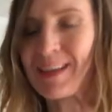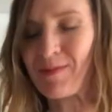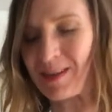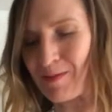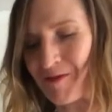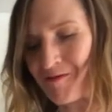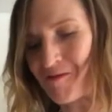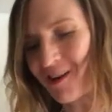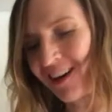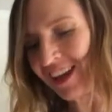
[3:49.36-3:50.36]
something
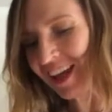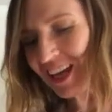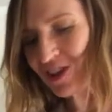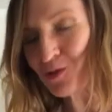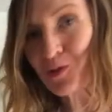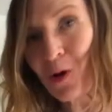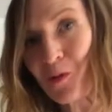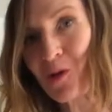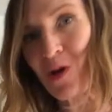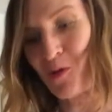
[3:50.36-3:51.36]
before and you
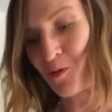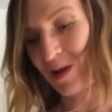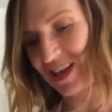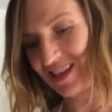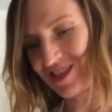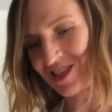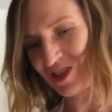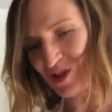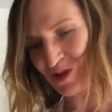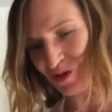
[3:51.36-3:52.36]
don't know when
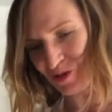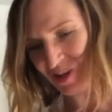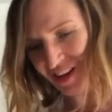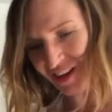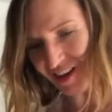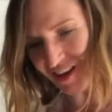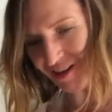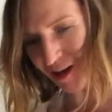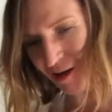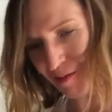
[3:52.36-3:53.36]
to
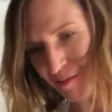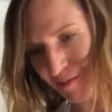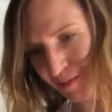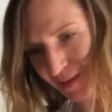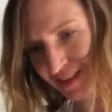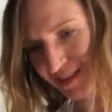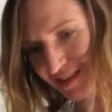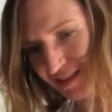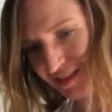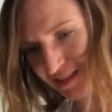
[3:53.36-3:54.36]

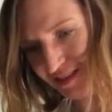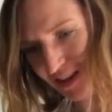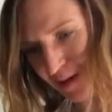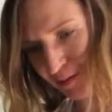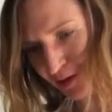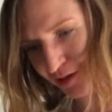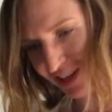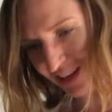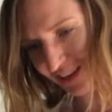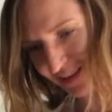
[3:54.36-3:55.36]
stop
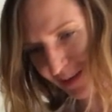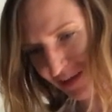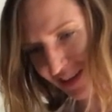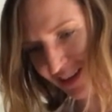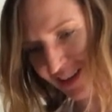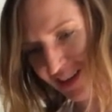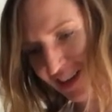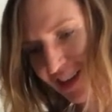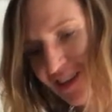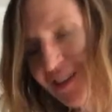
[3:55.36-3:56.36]
cooking something.
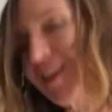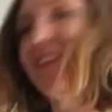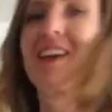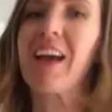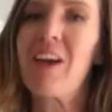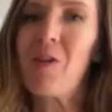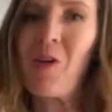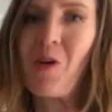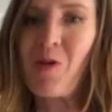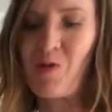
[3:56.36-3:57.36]
I don't
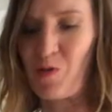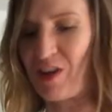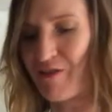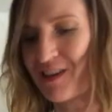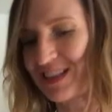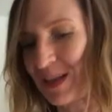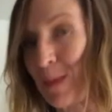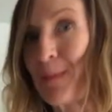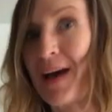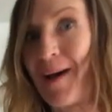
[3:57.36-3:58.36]
know if it's
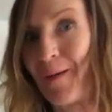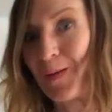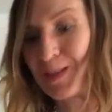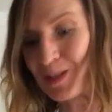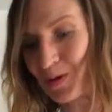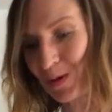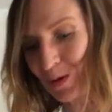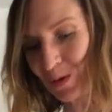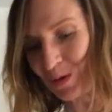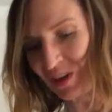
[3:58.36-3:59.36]
about
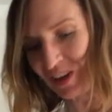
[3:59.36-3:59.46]
to